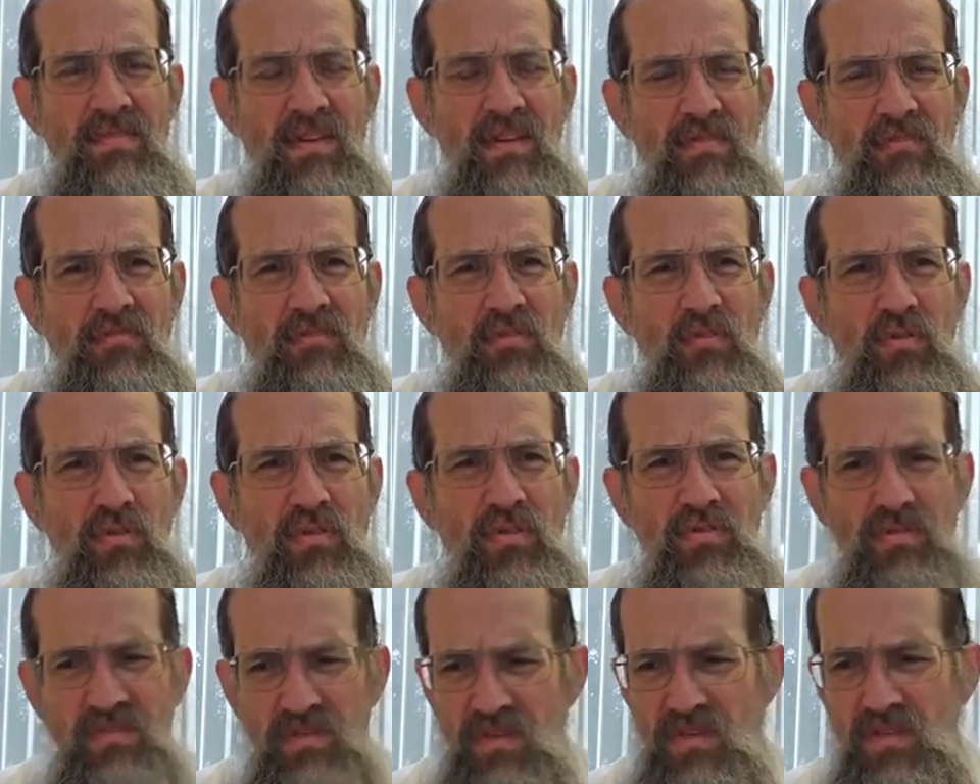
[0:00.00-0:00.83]
a
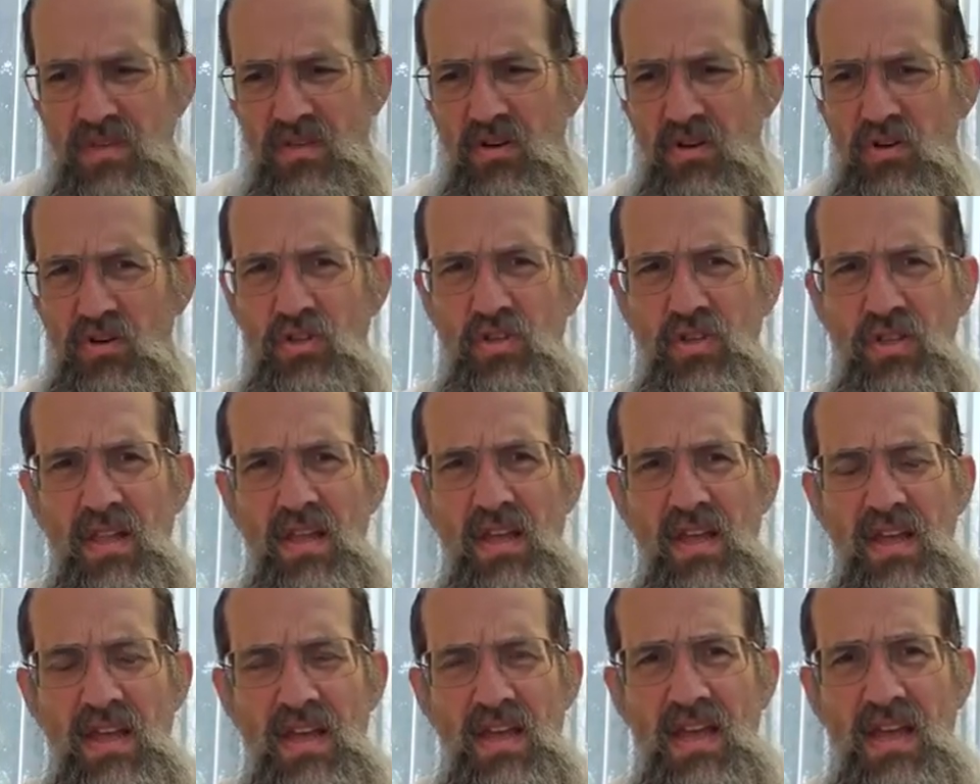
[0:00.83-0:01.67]
further discussion.
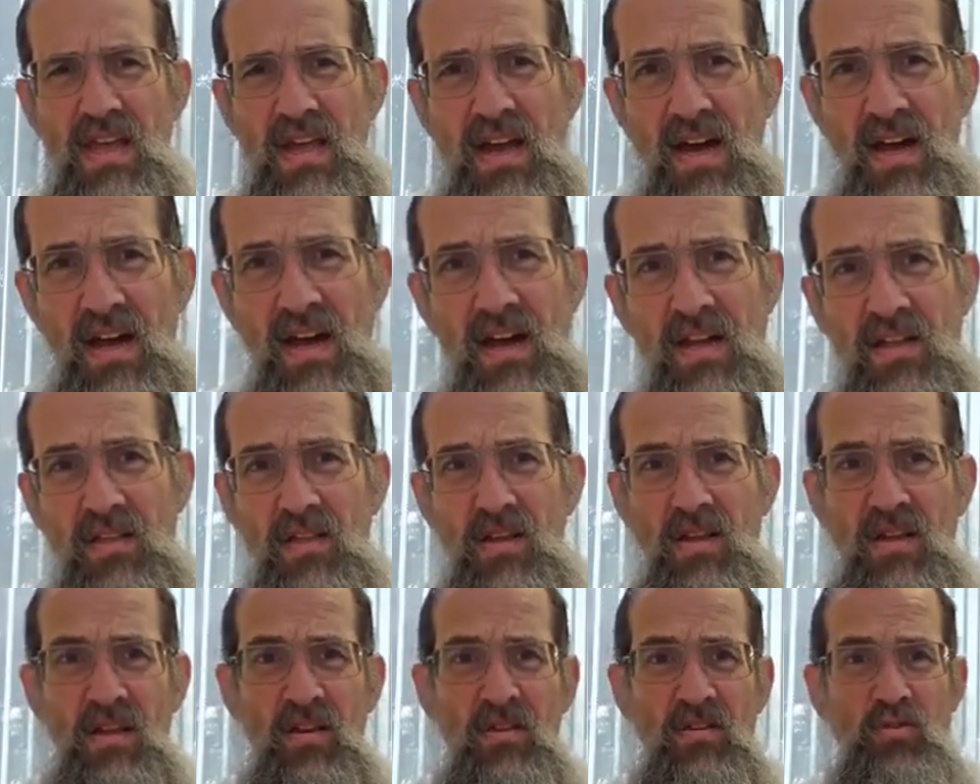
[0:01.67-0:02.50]

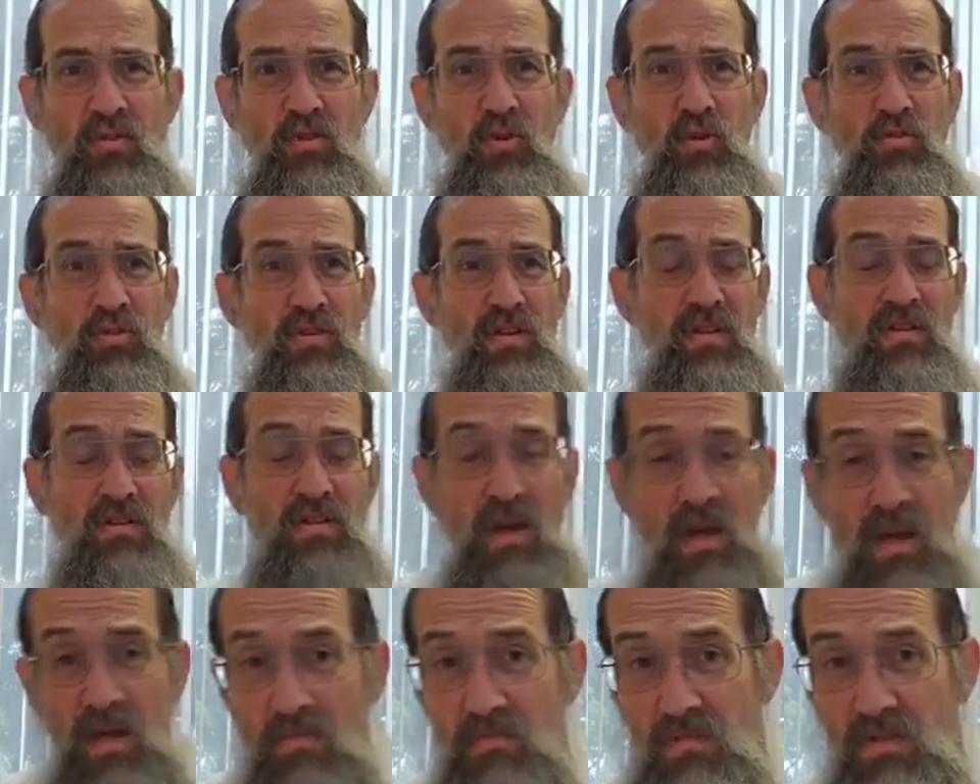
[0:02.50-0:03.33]
During
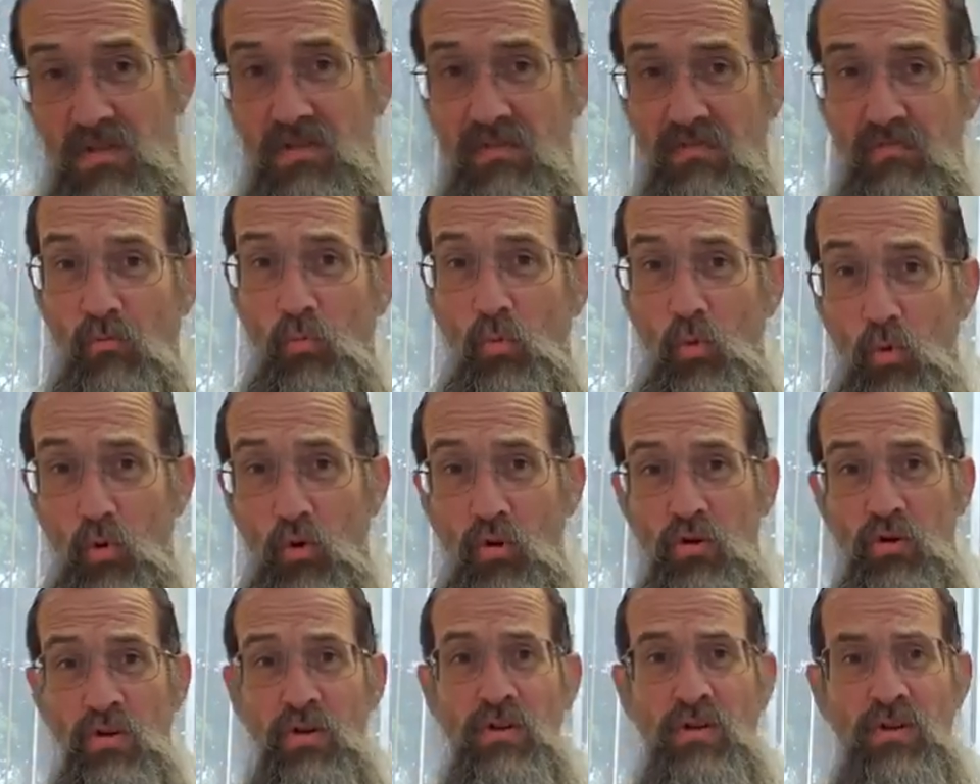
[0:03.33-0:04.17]
times of
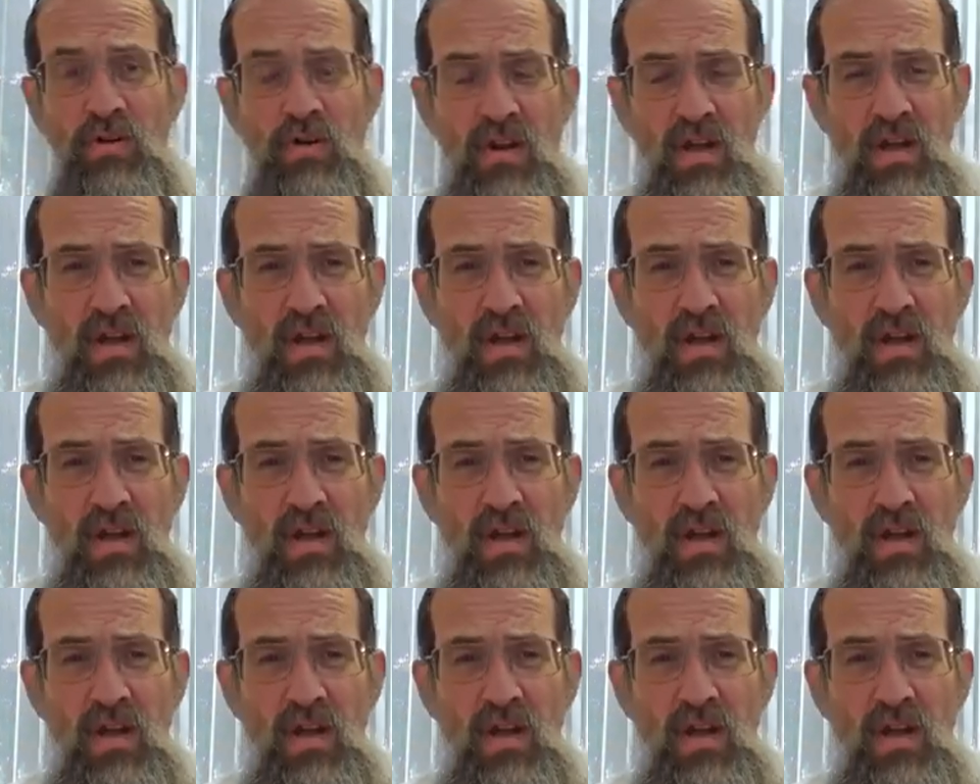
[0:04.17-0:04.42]
war,